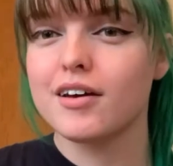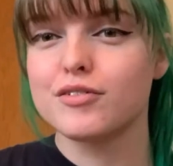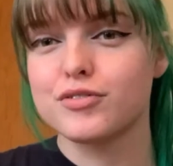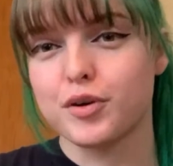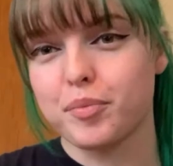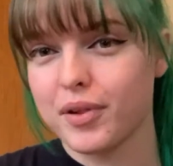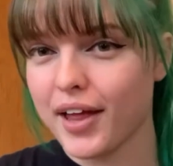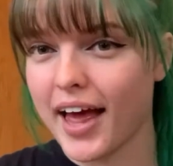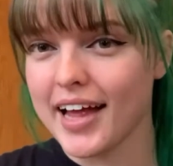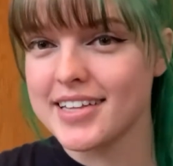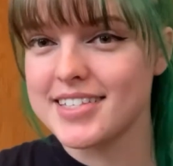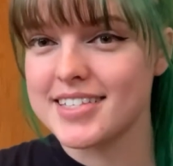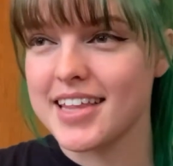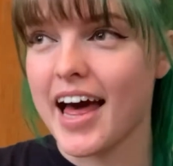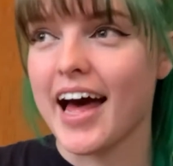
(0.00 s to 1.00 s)
for
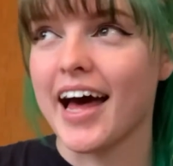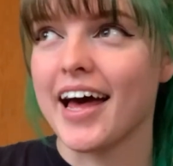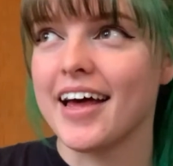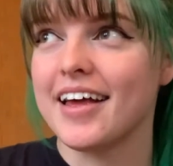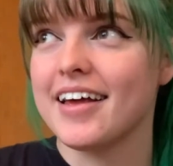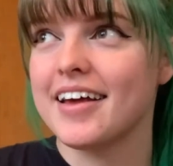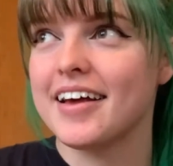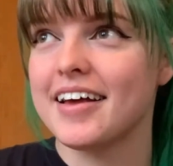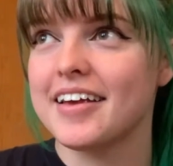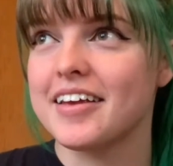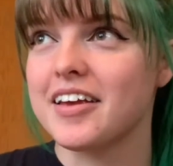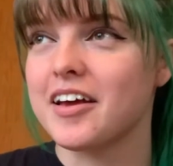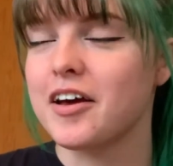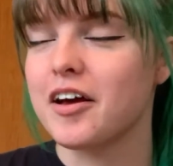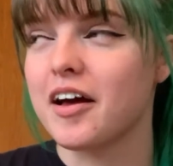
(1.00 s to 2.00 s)
plants that
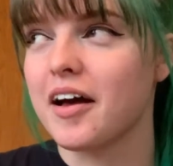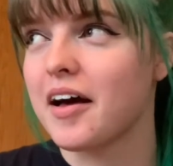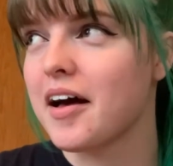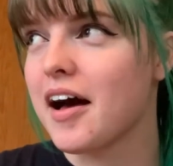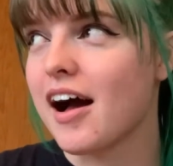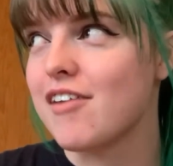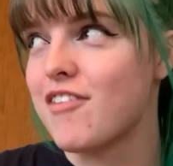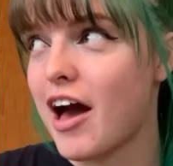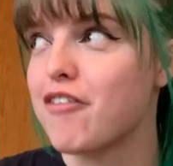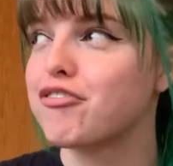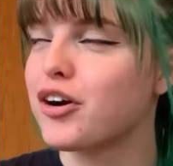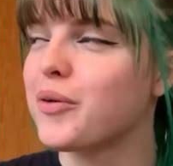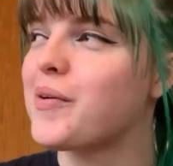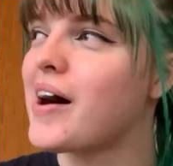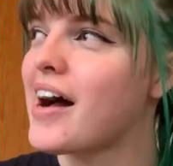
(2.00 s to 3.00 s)
I've had for
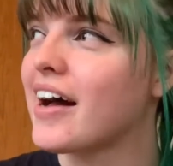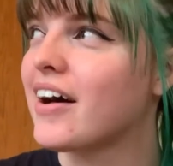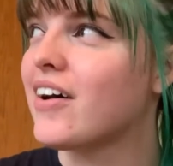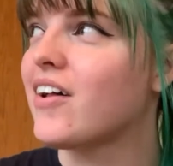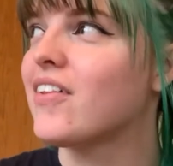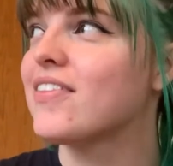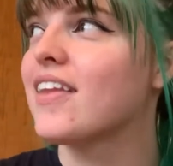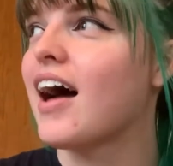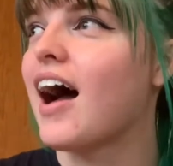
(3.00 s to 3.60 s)
a while,